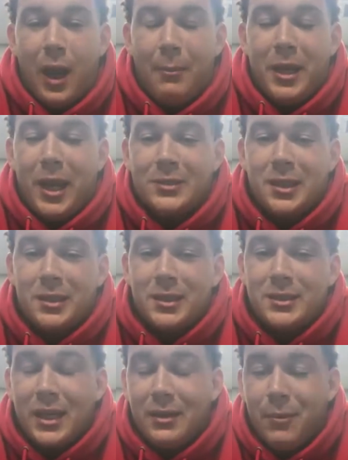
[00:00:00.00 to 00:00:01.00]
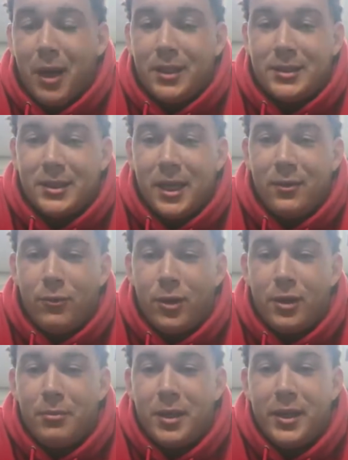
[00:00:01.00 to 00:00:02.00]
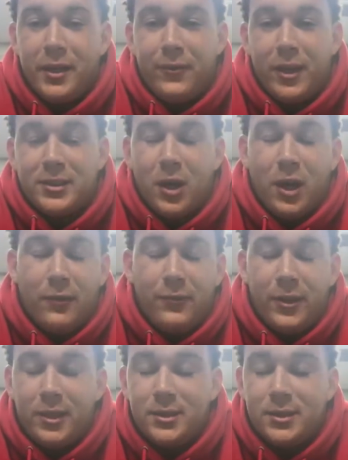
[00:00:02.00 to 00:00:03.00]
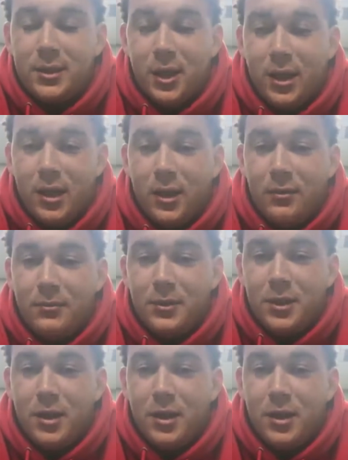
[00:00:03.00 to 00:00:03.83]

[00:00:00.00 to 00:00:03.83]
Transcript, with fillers: I mean, I took the same mindset, whether it be defense or offense. Um,